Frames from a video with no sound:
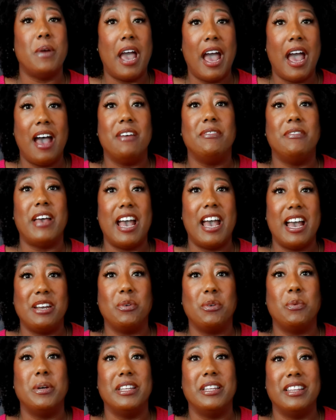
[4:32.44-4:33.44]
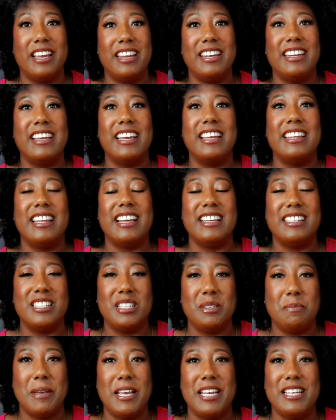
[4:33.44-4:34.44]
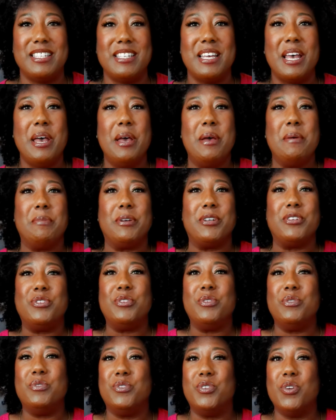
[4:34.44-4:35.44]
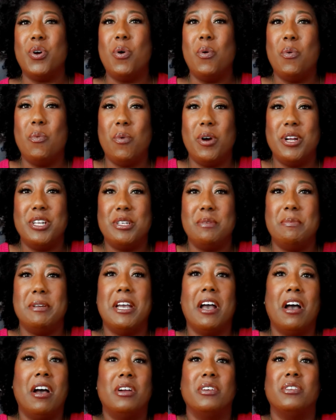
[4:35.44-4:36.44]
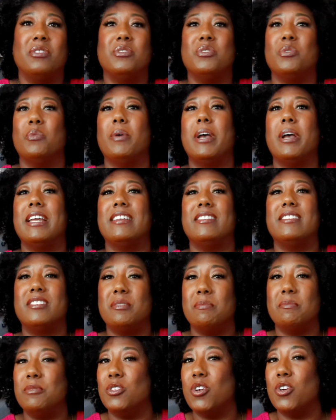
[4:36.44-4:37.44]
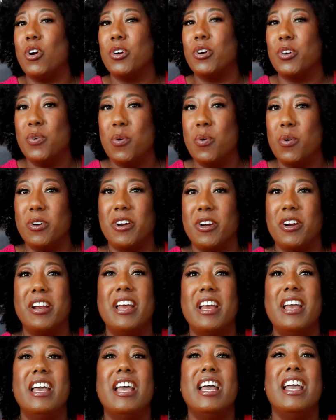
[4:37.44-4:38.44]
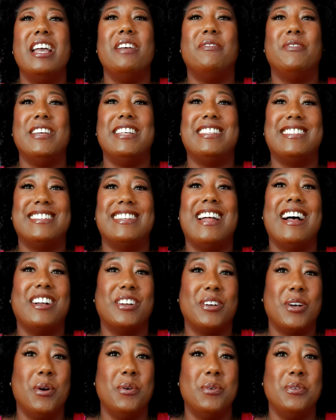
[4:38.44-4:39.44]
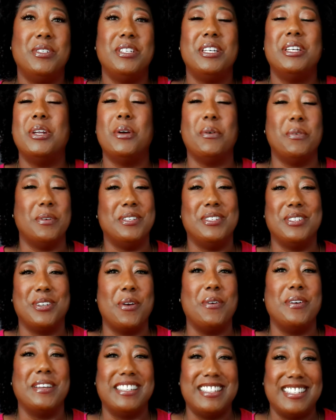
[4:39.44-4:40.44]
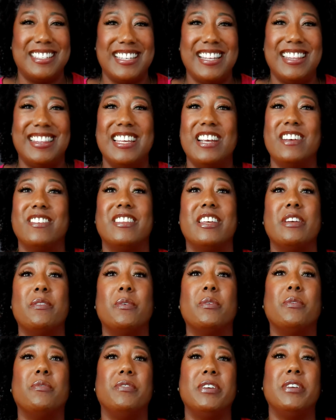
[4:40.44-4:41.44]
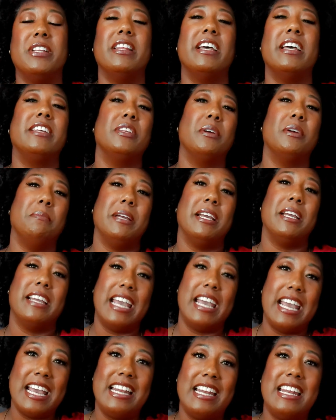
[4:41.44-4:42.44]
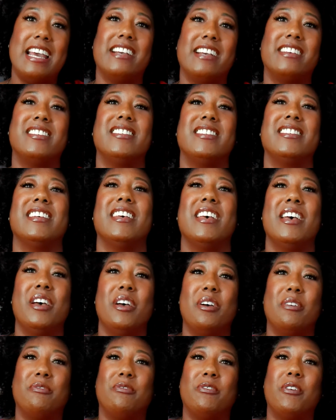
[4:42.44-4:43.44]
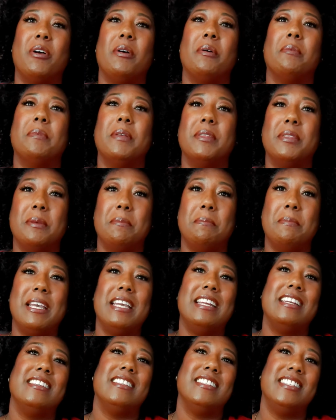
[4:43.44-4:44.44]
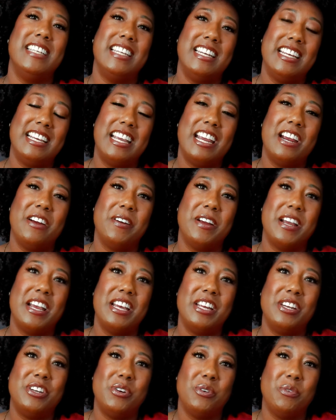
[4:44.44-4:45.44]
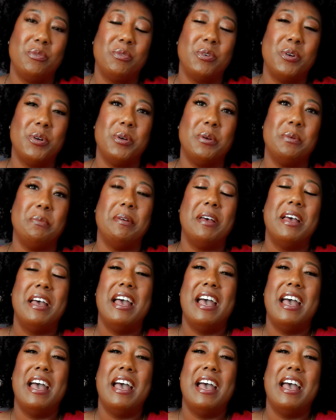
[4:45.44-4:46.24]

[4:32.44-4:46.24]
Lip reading: have adequate lighting in that space, because you don't want to be huddled away in some dark corner. If it's not cozy, no one's going to sit there. They will feel like they're being annexed from the main seating area in your room,